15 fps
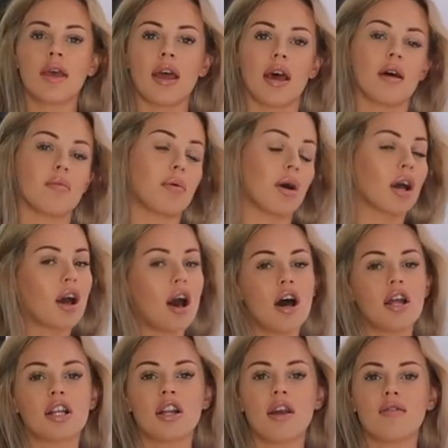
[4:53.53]
put a
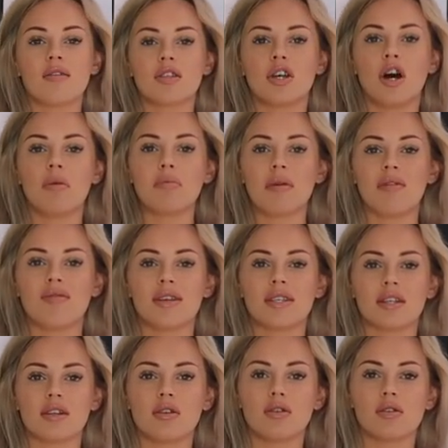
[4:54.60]
cardigan over the top if
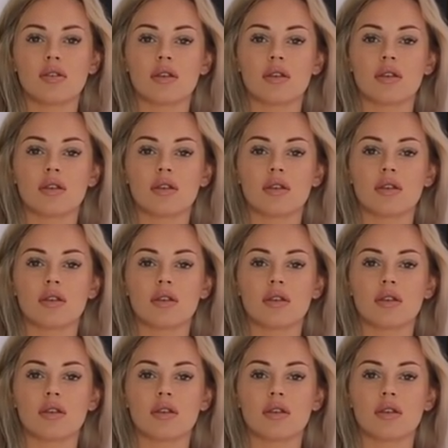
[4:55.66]
it's not